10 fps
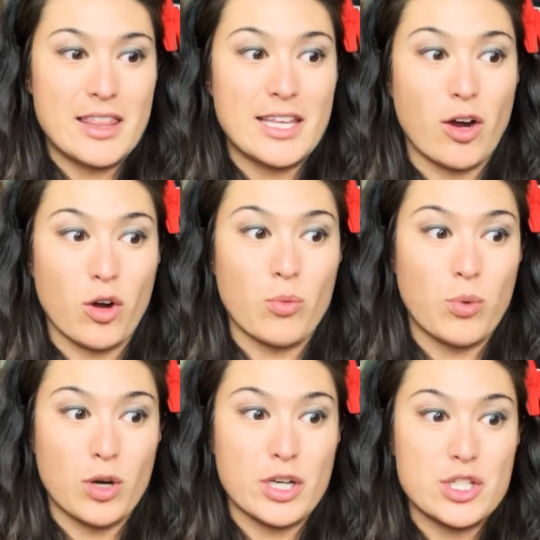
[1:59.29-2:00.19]
the
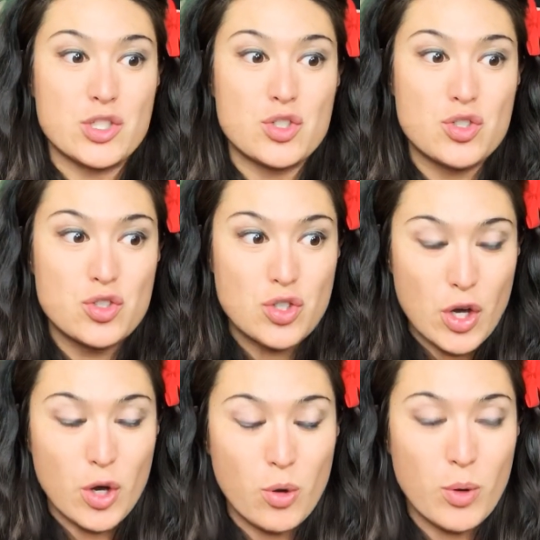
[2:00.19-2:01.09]
artwork is
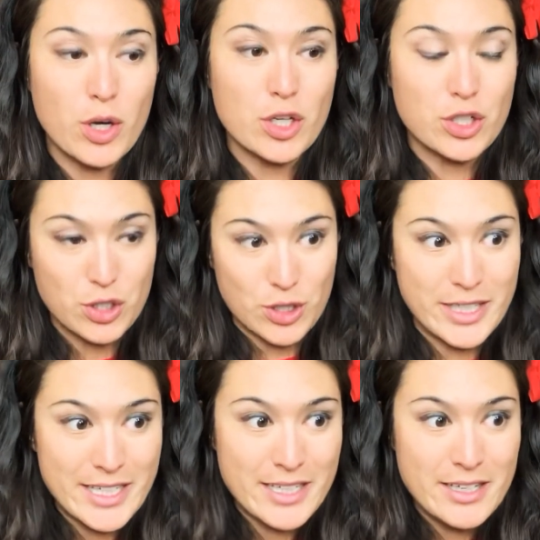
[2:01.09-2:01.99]
so
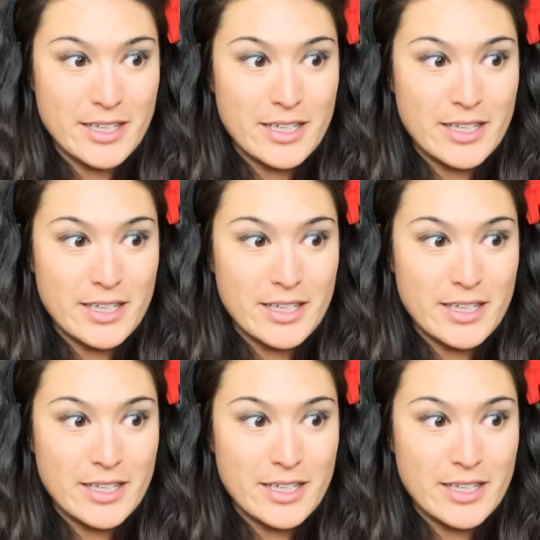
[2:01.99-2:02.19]
good.